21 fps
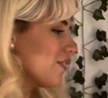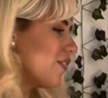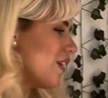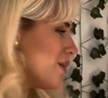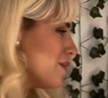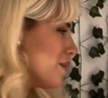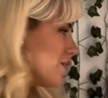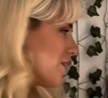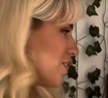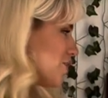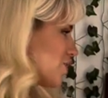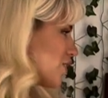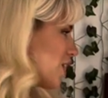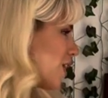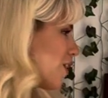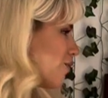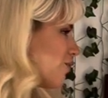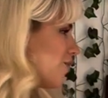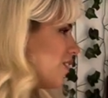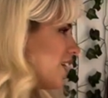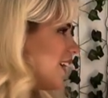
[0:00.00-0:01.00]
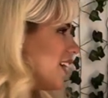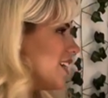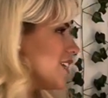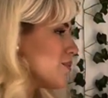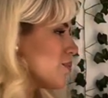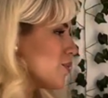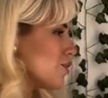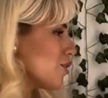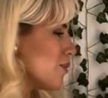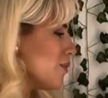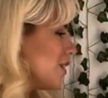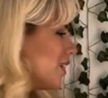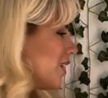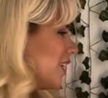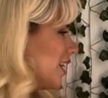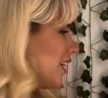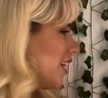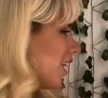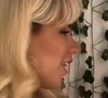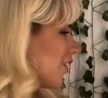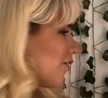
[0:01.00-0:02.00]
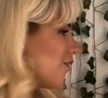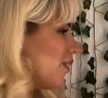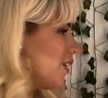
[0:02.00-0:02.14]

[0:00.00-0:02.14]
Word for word: The theme of the shelf is predominantly like